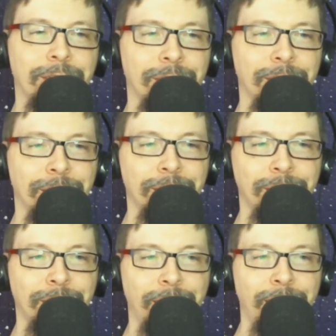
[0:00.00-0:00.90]
So
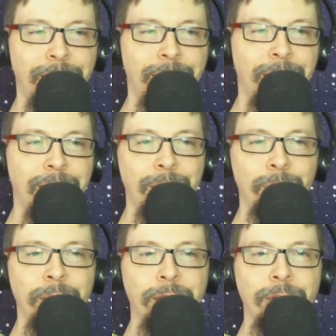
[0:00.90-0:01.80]

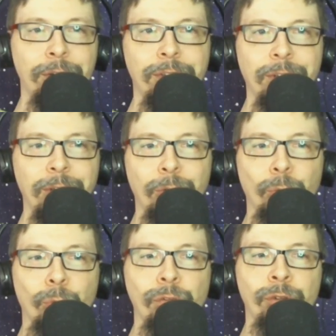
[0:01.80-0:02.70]
anyway, there's a little
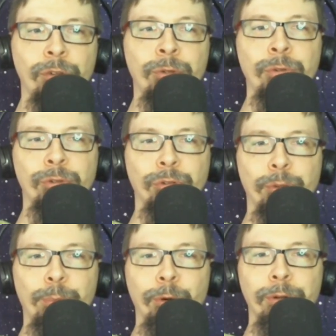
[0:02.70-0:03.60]
Orville news to
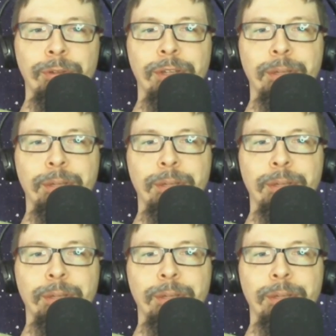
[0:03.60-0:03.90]
report.